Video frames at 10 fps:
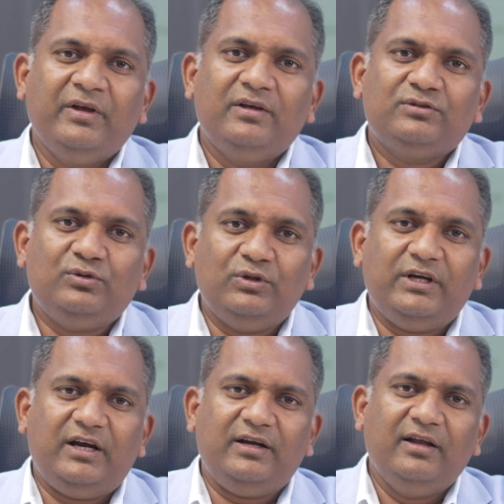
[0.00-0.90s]
so
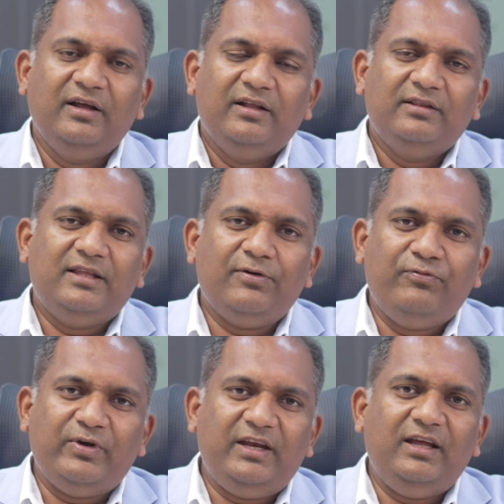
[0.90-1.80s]
that the
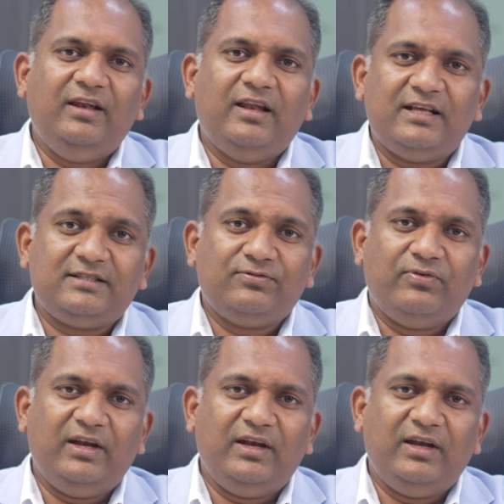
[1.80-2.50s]
very less